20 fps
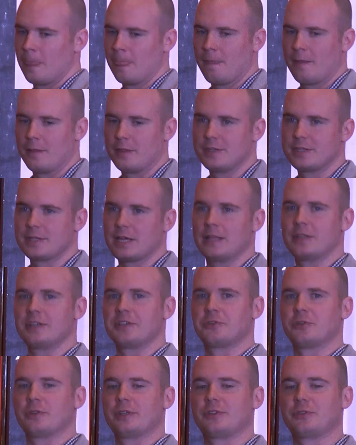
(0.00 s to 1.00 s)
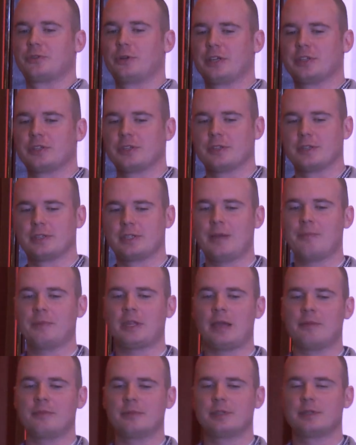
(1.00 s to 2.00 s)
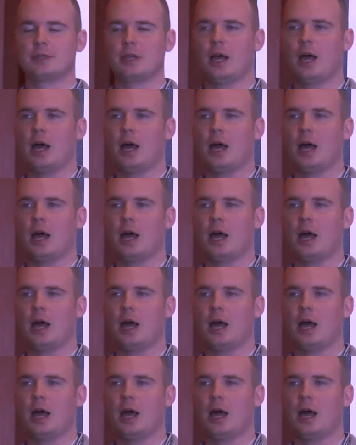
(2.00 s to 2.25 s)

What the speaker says: The scanners restriction. Sometimes